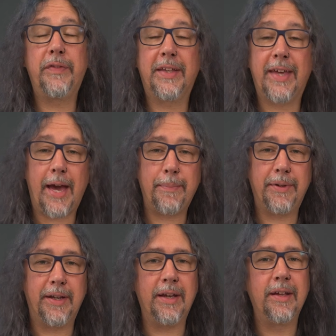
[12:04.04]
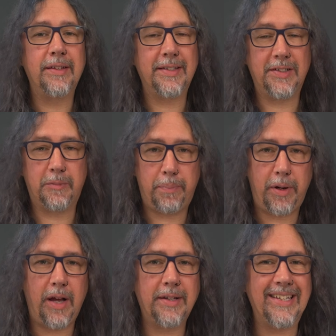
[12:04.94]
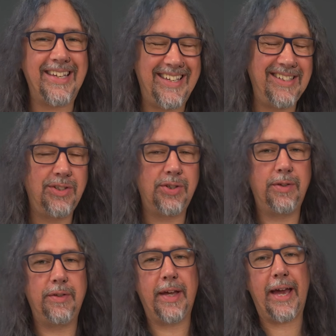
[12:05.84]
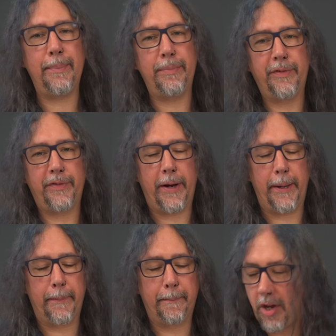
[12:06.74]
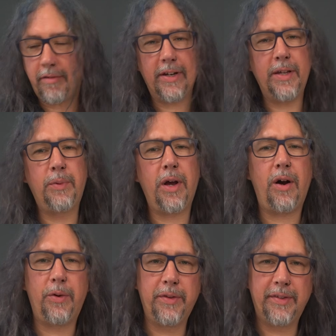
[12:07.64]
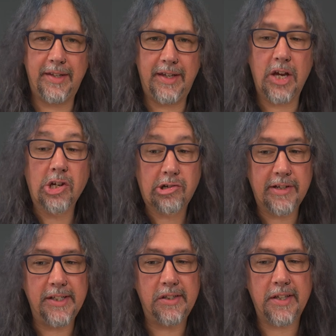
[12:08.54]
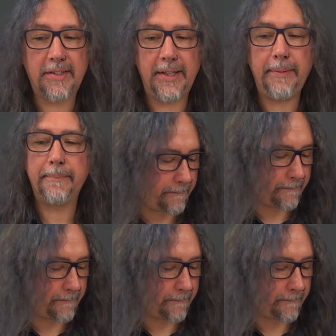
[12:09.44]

the cabinet that is plugged into the amplifier. Currently, we are on the green setting.